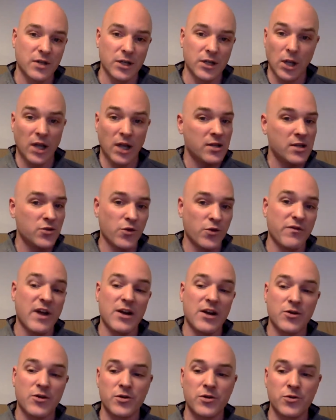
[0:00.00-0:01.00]
Like a lot of these
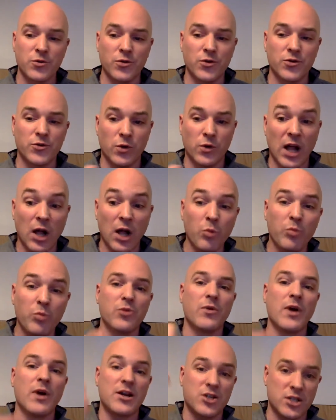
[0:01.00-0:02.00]
refactoring tools will help
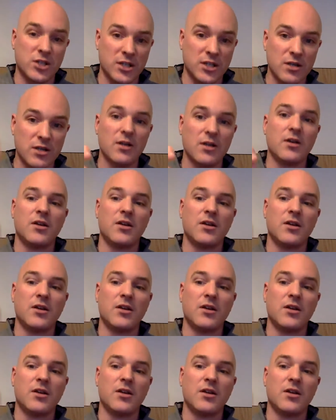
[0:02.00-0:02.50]
you actually